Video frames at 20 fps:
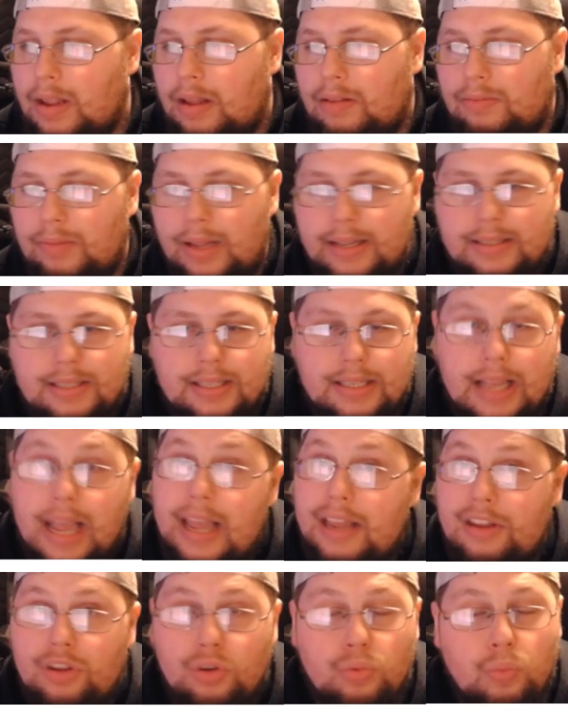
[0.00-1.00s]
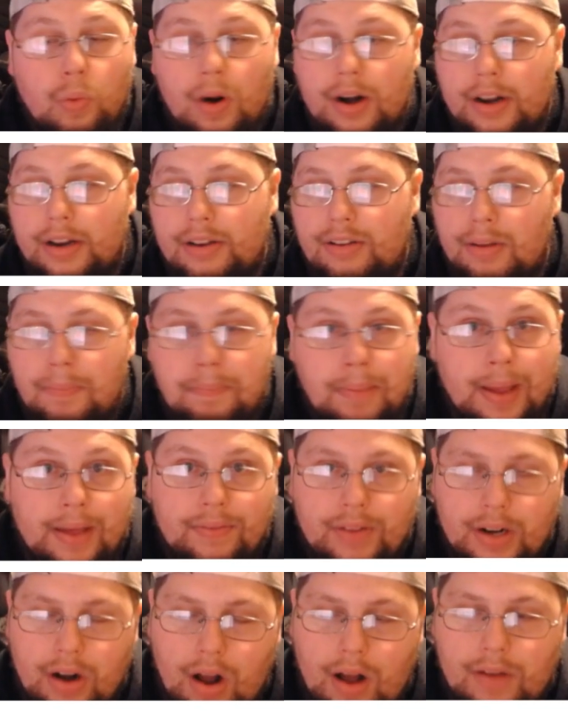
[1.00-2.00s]
let's say you wanted to
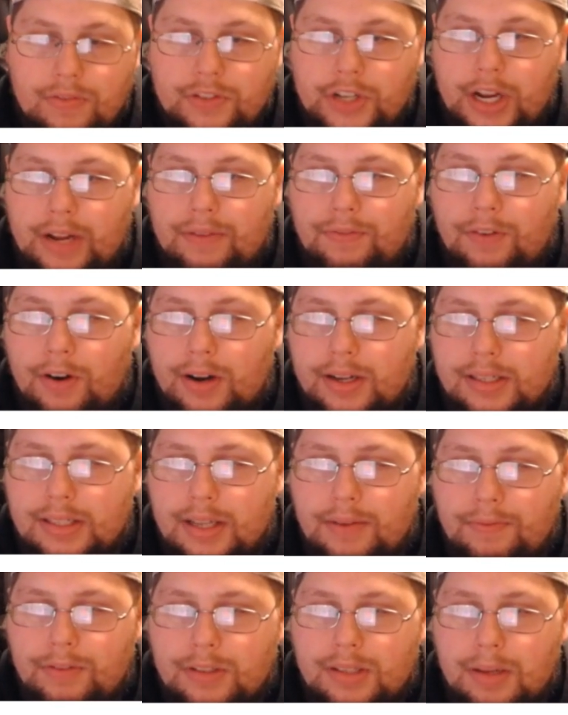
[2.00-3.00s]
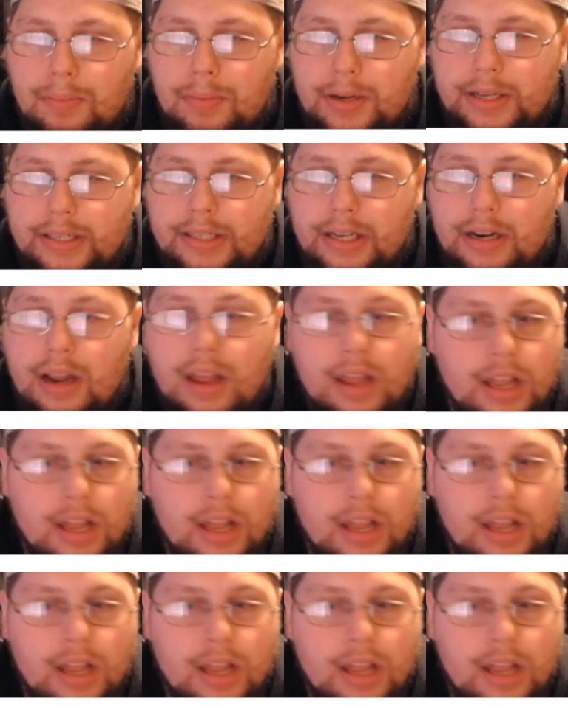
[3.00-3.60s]
pivot off Jake Ferguson for some reason.